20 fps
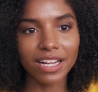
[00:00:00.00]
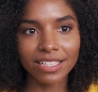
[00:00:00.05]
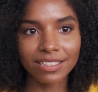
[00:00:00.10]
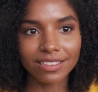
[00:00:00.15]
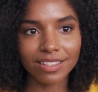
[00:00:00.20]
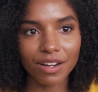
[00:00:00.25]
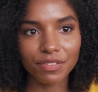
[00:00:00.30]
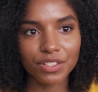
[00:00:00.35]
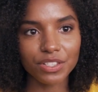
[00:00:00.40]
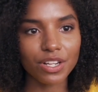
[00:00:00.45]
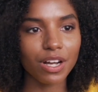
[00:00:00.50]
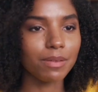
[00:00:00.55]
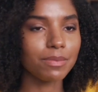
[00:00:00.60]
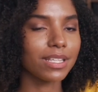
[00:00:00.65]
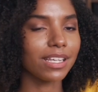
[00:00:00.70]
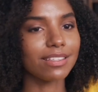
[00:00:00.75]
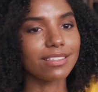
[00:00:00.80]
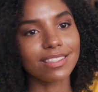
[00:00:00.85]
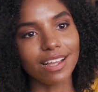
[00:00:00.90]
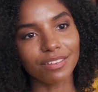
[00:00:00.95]
And if
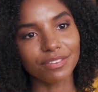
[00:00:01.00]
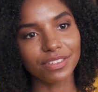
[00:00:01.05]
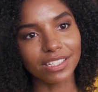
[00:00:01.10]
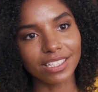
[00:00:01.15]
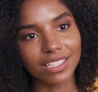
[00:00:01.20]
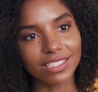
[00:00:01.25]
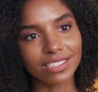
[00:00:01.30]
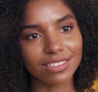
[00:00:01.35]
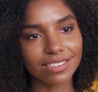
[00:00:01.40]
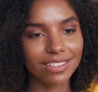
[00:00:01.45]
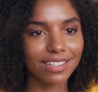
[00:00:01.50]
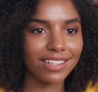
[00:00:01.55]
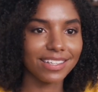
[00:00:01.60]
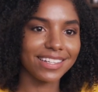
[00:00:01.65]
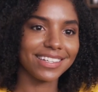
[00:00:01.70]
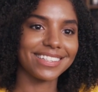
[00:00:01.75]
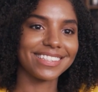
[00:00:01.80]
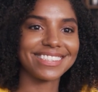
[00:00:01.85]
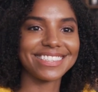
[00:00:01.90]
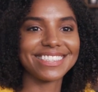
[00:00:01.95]
you get lots of
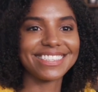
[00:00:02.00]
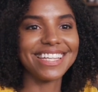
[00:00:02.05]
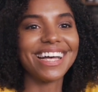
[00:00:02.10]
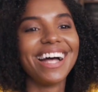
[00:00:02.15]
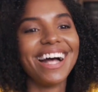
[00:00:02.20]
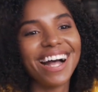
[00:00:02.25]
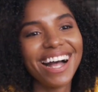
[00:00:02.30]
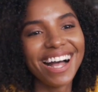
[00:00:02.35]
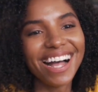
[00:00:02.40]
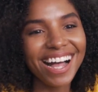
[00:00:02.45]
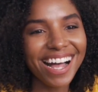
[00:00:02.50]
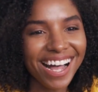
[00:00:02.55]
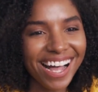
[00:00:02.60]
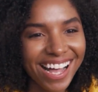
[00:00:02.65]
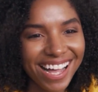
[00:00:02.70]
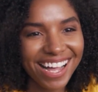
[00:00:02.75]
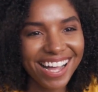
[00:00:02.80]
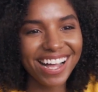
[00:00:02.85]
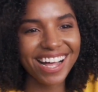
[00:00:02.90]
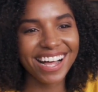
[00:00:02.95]
yeses, that's one way to
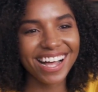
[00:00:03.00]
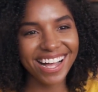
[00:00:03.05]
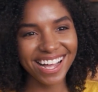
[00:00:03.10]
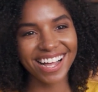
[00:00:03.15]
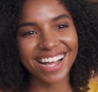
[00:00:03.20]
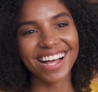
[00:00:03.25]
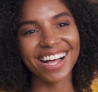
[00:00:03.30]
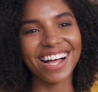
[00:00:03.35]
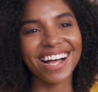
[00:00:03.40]
convince them,